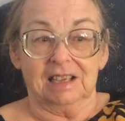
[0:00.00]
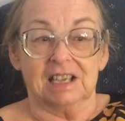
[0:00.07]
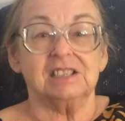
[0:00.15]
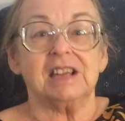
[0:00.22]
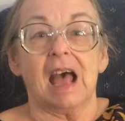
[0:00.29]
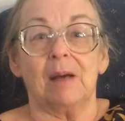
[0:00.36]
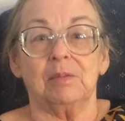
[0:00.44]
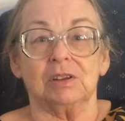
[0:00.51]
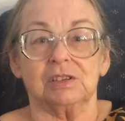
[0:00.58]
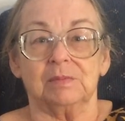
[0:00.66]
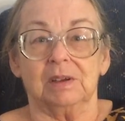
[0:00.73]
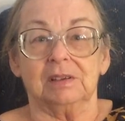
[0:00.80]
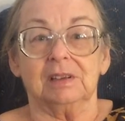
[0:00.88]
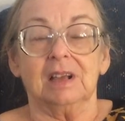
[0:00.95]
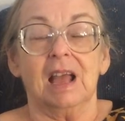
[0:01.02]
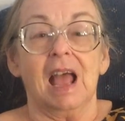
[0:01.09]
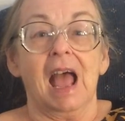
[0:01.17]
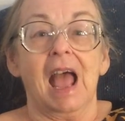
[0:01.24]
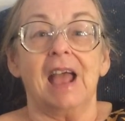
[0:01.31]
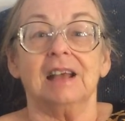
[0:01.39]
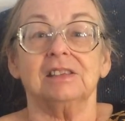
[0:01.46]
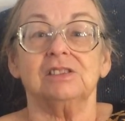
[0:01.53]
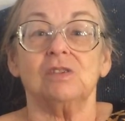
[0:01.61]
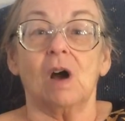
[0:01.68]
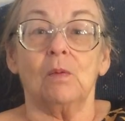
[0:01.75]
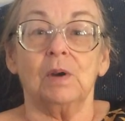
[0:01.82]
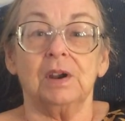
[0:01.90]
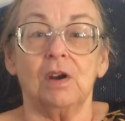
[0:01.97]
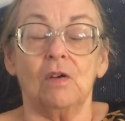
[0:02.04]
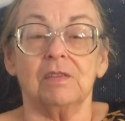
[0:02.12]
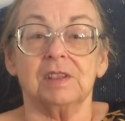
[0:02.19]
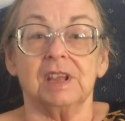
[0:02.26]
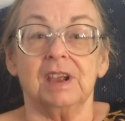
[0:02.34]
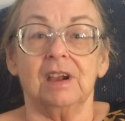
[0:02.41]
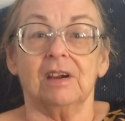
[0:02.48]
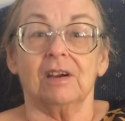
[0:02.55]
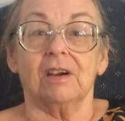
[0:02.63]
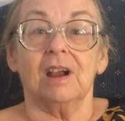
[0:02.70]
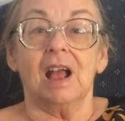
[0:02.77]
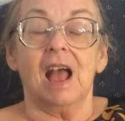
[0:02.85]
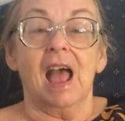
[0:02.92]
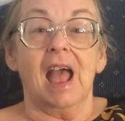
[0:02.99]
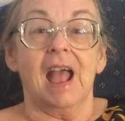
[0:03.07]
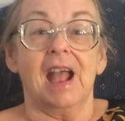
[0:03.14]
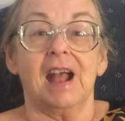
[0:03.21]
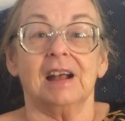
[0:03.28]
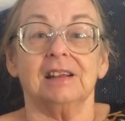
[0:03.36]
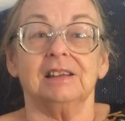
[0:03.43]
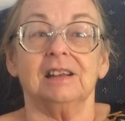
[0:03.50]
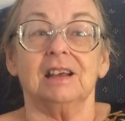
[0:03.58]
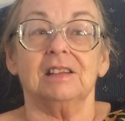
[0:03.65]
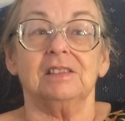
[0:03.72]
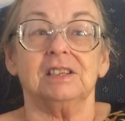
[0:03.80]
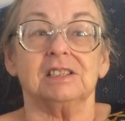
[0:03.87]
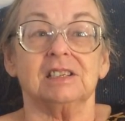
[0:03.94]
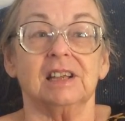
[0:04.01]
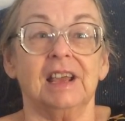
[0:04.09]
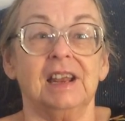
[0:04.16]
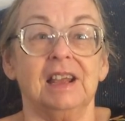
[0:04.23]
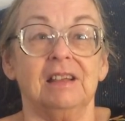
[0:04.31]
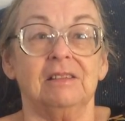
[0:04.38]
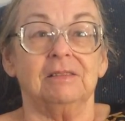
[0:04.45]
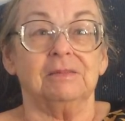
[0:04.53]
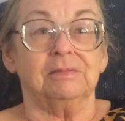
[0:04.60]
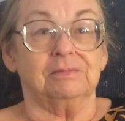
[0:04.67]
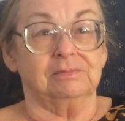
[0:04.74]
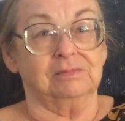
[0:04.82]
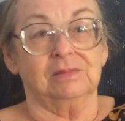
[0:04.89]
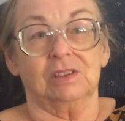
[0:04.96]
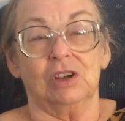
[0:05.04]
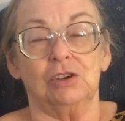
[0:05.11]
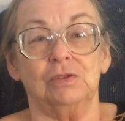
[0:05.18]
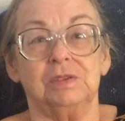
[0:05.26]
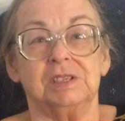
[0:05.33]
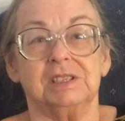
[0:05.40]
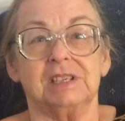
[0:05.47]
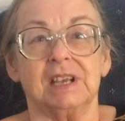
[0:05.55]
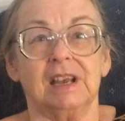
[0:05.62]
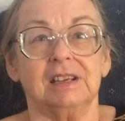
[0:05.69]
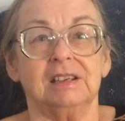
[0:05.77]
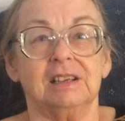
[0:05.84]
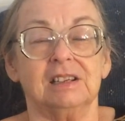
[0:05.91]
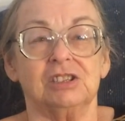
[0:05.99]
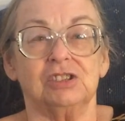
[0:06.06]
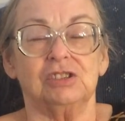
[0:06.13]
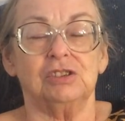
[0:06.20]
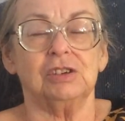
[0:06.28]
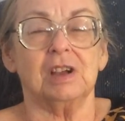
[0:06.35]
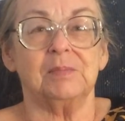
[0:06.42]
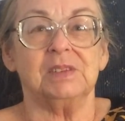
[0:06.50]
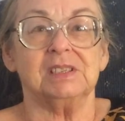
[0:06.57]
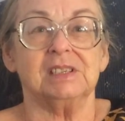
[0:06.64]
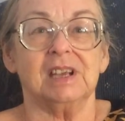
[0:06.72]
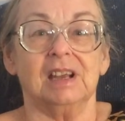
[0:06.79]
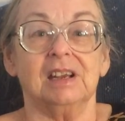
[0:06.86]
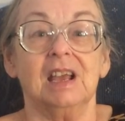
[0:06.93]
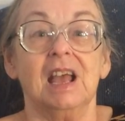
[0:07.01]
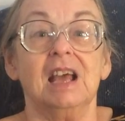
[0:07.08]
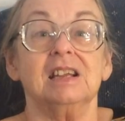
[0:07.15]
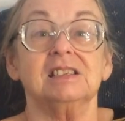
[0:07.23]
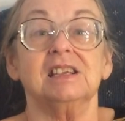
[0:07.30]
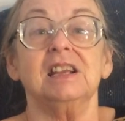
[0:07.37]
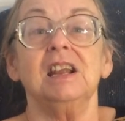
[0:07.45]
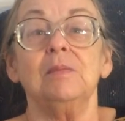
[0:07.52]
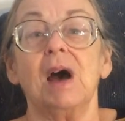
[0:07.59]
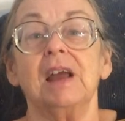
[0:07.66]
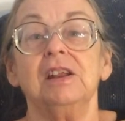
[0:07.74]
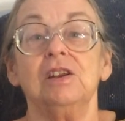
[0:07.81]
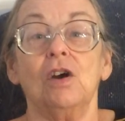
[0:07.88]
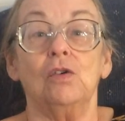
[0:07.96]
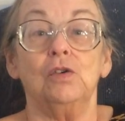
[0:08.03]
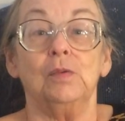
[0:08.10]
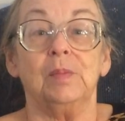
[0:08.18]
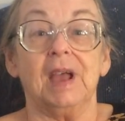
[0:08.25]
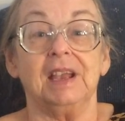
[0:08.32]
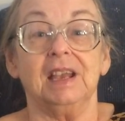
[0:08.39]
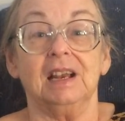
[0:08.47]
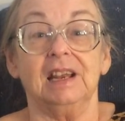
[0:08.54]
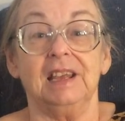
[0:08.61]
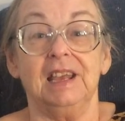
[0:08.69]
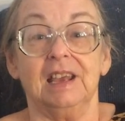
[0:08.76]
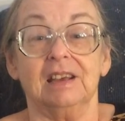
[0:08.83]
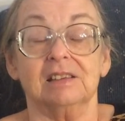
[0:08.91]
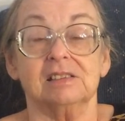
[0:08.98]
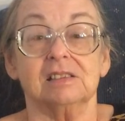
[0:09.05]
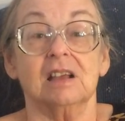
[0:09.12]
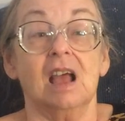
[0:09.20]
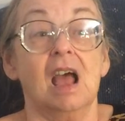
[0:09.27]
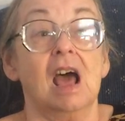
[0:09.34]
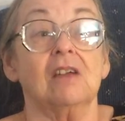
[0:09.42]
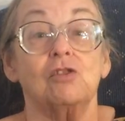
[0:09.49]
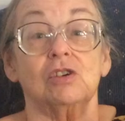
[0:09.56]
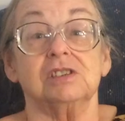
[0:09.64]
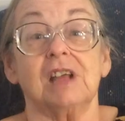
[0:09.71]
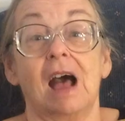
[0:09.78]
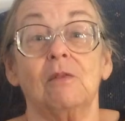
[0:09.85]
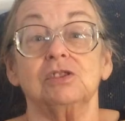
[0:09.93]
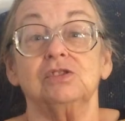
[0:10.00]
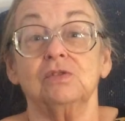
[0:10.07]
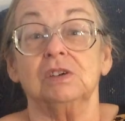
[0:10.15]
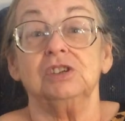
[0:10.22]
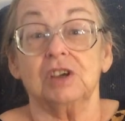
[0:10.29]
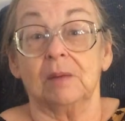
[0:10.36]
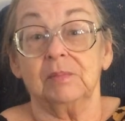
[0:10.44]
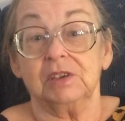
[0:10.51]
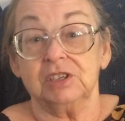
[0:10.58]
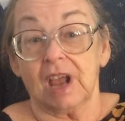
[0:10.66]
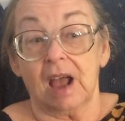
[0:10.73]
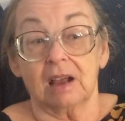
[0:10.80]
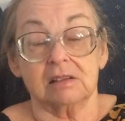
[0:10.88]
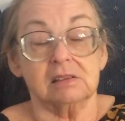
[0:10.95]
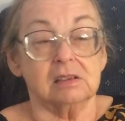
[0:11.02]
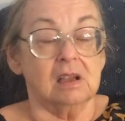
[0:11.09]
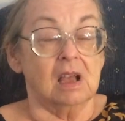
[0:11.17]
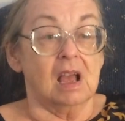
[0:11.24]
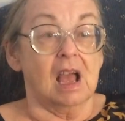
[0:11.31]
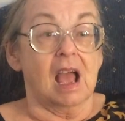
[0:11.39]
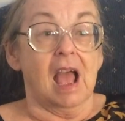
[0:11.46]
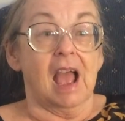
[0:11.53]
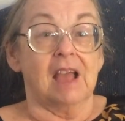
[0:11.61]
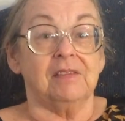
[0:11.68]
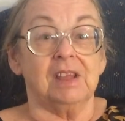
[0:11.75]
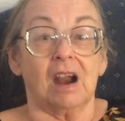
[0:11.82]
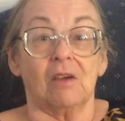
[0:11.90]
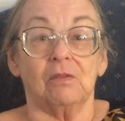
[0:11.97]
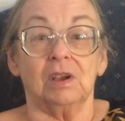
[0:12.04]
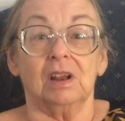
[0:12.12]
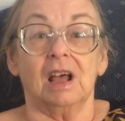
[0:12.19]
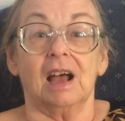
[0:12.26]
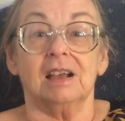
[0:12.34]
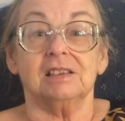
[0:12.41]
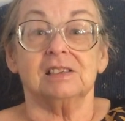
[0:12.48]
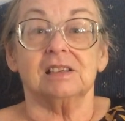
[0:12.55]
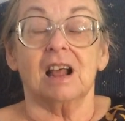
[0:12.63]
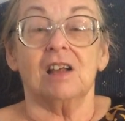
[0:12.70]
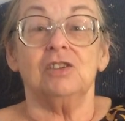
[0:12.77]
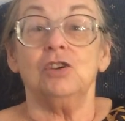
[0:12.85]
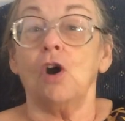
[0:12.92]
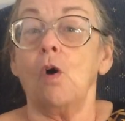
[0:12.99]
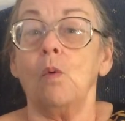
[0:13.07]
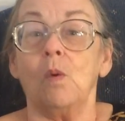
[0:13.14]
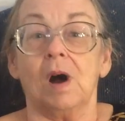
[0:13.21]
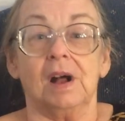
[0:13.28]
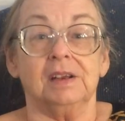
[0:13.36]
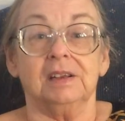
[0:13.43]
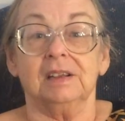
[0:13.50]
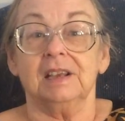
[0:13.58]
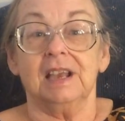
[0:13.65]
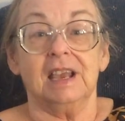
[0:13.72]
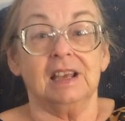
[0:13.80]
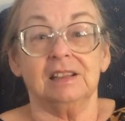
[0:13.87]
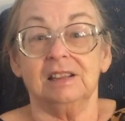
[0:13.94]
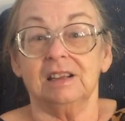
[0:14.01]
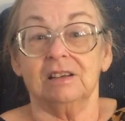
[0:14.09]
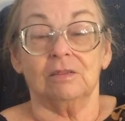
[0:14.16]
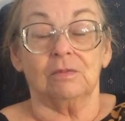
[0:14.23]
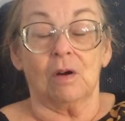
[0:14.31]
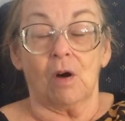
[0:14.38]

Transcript: establishment. And so I went over there, and this lady who stood up and said, "Does anybody know who Peggy Lee is?" Of course, I was doing jumping jacks. And then I realized no one in the